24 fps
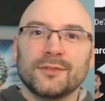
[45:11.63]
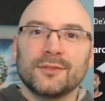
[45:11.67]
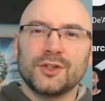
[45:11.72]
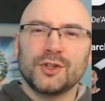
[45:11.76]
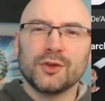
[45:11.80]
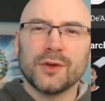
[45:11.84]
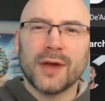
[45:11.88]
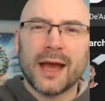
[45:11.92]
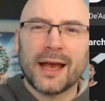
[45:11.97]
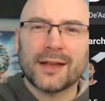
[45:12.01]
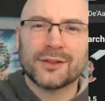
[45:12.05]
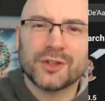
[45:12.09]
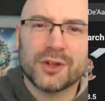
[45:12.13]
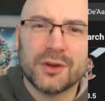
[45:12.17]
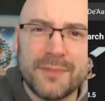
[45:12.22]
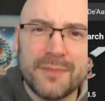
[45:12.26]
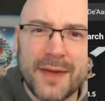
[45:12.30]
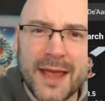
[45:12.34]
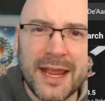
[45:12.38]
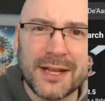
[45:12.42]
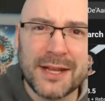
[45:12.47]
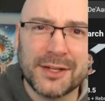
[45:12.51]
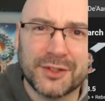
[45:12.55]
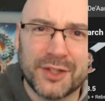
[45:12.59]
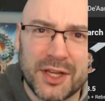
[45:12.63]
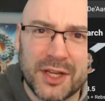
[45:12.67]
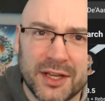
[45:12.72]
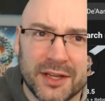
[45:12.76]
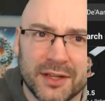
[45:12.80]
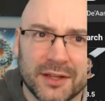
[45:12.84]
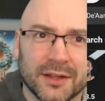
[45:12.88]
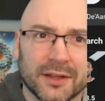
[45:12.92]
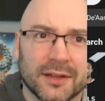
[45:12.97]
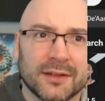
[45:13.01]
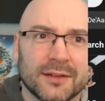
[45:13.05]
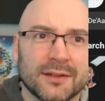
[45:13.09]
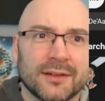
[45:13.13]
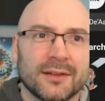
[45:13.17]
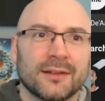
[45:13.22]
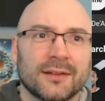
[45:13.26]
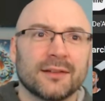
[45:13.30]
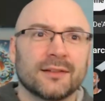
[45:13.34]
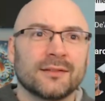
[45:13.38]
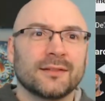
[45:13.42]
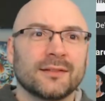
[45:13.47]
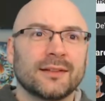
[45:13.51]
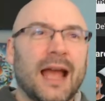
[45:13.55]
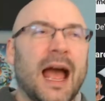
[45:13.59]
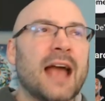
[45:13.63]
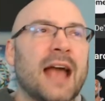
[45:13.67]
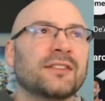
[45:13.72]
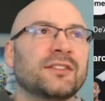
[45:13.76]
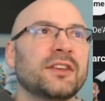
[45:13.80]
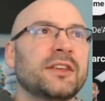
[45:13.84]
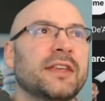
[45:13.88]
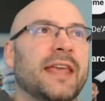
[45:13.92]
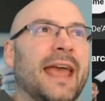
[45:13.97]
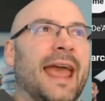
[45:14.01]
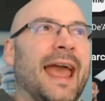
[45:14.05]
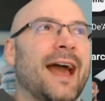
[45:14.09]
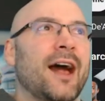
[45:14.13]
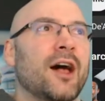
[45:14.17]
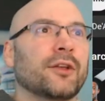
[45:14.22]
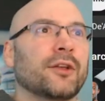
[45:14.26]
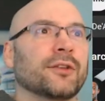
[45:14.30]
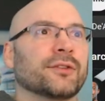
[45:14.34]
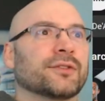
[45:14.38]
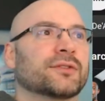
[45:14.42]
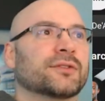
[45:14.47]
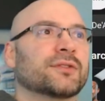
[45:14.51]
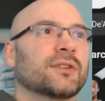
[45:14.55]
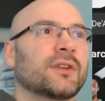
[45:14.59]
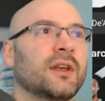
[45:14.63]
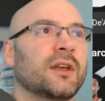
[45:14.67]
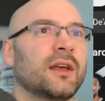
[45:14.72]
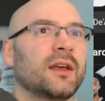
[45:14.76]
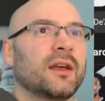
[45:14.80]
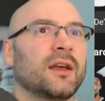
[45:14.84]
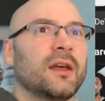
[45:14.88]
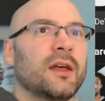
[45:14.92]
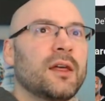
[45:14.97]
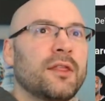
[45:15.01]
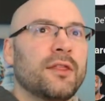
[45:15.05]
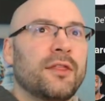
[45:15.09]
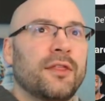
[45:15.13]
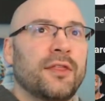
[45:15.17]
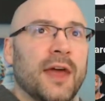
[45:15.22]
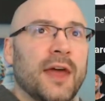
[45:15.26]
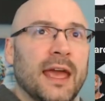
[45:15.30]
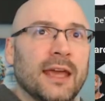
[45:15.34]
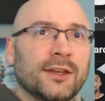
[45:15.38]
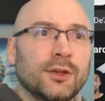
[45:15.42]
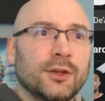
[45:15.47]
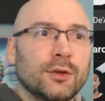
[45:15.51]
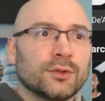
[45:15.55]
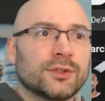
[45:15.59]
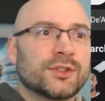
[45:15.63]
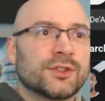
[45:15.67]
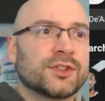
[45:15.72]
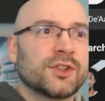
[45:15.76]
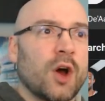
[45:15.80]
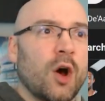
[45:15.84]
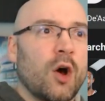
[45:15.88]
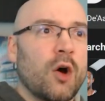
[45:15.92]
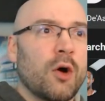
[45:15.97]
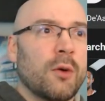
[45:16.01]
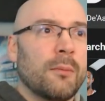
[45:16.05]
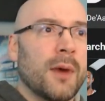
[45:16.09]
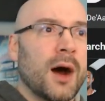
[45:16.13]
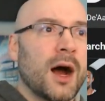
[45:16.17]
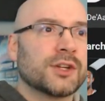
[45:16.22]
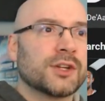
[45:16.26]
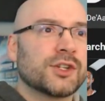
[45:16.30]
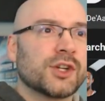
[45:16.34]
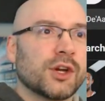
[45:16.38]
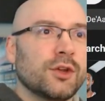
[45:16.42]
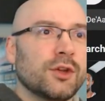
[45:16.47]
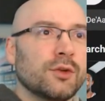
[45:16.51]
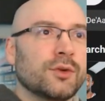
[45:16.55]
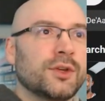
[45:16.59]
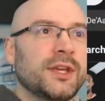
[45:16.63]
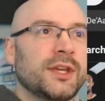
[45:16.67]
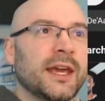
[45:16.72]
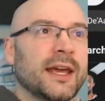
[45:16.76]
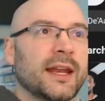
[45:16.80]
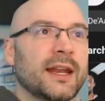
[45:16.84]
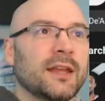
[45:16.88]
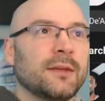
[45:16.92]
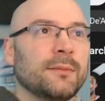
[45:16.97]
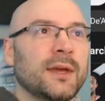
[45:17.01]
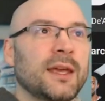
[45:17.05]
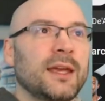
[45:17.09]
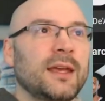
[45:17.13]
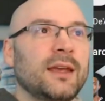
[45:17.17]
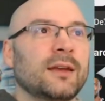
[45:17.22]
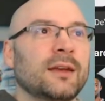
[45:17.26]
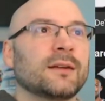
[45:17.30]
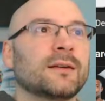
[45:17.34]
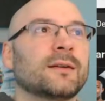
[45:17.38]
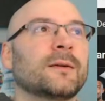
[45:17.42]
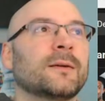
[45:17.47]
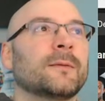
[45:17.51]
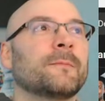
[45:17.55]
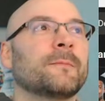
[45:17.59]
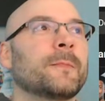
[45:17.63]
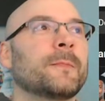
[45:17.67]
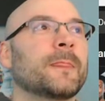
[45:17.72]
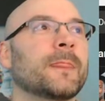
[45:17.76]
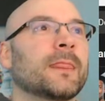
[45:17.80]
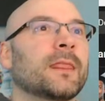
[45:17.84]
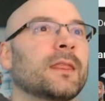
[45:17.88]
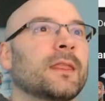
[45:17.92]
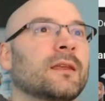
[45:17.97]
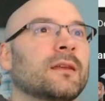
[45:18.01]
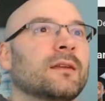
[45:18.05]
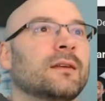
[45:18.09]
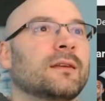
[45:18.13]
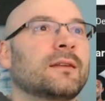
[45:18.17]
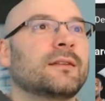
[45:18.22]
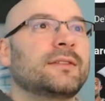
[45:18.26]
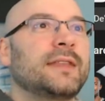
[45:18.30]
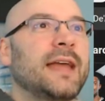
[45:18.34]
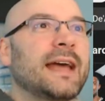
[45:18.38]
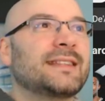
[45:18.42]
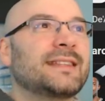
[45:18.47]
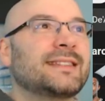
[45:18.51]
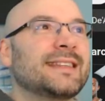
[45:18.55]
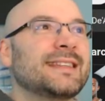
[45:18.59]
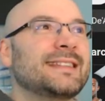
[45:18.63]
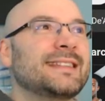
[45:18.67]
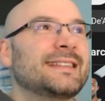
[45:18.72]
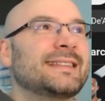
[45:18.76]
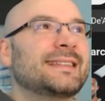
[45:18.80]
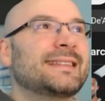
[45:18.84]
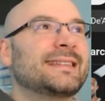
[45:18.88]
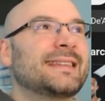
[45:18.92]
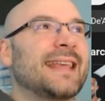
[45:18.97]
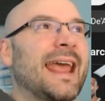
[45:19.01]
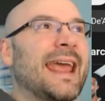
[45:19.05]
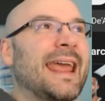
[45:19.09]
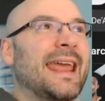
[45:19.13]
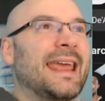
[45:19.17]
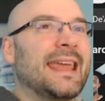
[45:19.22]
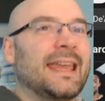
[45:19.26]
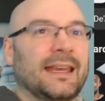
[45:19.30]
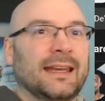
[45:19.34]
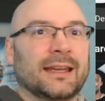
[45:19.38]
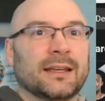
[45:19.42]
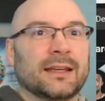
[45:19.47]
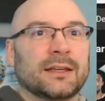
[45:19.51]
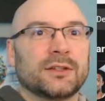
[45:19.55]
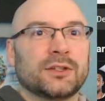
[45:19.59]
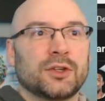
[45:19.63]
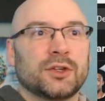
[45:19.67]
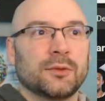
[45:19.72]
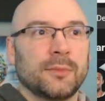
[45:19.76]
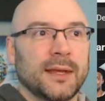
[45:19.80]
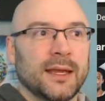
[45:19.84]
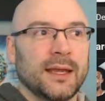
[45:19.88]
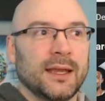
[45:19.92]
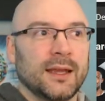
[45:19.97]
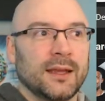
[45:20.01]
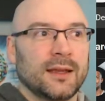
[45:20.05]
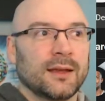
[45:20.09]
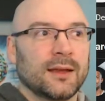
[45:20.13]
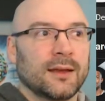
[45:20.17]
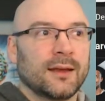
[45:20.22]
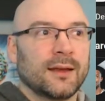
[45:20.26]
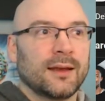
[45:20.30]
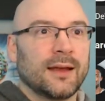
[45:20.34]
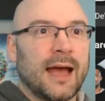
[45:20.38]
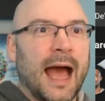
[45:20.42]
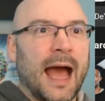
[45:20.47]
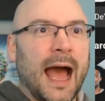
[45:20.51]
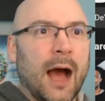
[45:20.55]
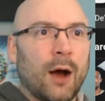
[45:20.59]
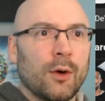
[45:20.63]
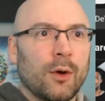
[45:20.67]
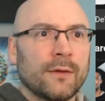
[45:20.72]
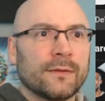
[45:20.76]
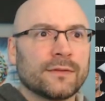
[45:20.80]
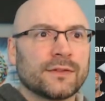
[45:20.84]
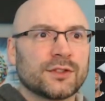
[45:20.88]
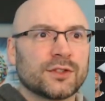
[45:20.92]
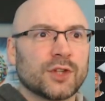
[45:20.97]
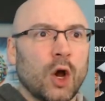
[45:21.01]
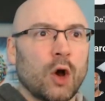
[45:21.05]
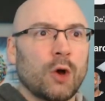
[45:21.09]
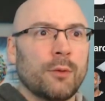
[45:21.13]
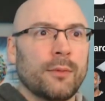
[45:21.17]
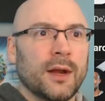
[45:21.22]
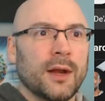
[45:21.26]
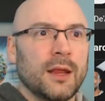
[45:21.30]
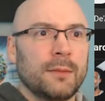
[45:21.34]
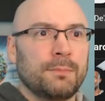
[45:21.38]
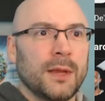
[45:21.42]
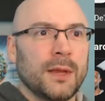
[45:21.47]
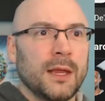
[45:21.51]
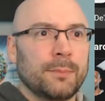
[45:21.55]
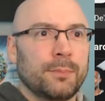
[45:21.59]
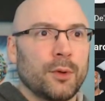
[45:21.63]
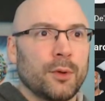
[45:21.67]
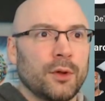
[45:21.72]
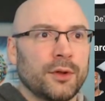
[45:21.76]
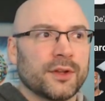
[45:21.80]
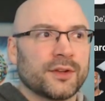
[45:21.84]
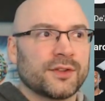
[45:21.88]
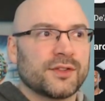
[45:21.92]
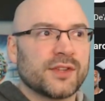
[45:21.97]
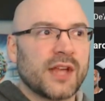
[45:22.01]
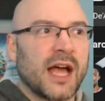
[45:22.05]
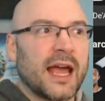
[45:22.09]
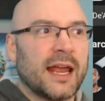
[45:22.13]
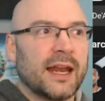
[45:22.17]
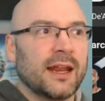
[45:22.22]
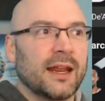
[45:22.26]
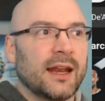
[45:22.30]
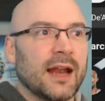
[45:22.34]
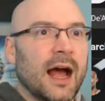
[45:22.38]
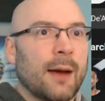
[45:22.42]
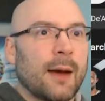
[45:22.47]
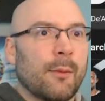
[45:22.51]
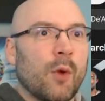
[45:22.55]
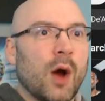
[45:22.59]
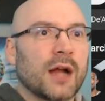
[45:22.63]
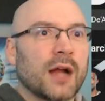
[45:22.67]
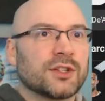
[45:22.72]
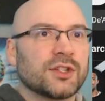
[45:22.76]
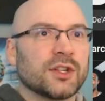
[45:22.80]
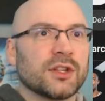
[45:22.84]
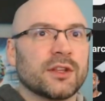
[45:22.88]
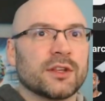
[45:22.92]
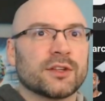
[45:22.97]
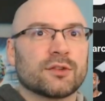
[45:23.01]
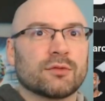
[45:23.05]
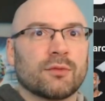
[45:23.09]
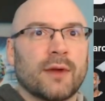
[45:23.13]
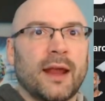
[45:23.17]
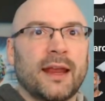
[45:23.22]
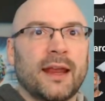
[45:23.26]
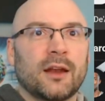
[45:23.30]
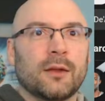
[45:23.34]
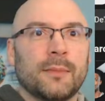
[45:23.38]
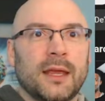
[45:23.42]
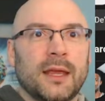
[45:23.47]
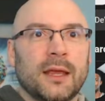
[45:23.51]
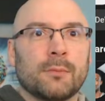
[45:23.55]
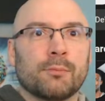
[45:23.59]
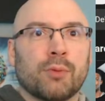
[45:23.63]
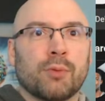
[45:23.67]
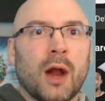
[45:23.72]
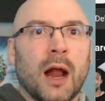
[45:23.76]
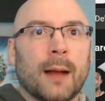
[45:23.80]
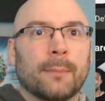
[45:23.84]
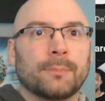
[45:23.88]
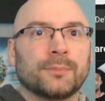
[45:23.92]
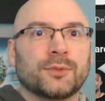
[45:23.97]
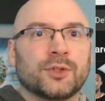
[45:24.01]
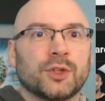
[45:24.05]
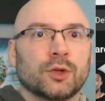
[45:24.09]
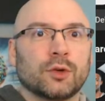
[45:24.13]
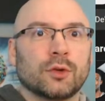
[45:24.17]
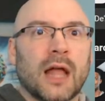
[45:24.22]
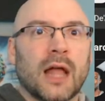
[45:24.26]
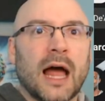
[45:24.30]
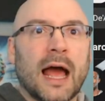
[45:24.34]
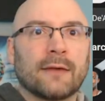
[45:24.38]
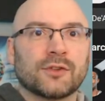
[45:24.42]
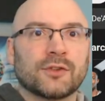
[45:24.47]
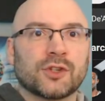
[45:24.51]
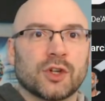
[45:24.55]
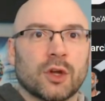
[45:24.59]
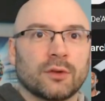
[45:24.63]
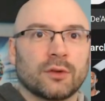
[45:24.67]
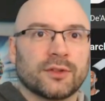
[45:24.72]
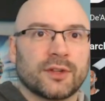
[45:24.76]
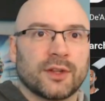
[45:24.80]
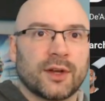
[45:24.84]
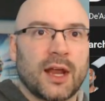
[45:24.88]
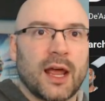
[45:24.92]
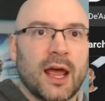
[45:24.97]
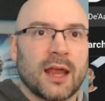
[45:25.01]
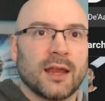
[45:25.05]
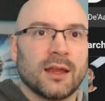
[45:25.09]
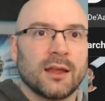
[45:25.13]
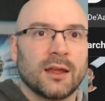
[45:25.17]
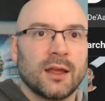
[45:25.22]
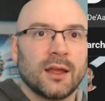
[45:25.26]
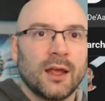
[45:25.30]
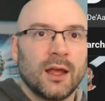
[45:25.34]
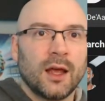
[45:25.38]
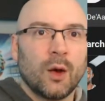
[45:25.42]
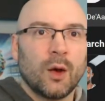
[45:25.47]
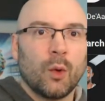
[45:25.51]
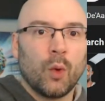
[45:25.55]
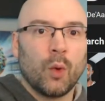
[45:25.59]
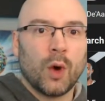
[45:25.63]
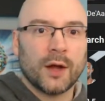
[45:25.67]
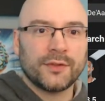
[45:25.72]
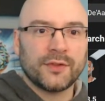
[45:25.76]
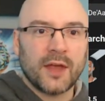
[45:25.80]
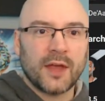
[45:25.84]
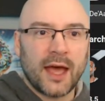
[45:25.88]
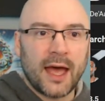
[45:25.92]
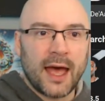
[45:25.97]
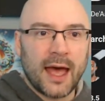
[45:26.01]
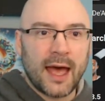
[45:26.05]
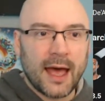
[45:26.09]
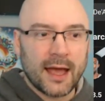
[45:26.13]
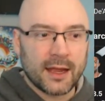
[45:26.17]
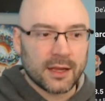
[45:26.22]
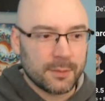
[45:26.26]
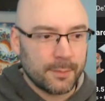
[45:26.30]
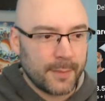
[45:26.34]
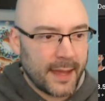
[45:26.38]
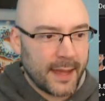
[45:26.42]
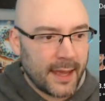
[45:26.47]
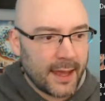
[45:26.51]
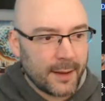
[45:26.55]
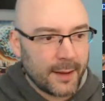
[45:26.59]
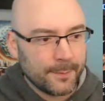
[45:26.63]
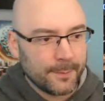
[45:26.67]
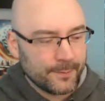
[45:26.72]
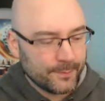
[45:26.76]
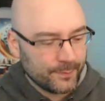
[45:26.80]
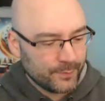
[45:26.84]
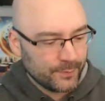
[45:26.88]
You guys are amazing. Guys and gals. Thank you so much. Are you kidding me? That's insane to me. How have so many people decided I'm watching this random impromptu live show today? What the heck, man?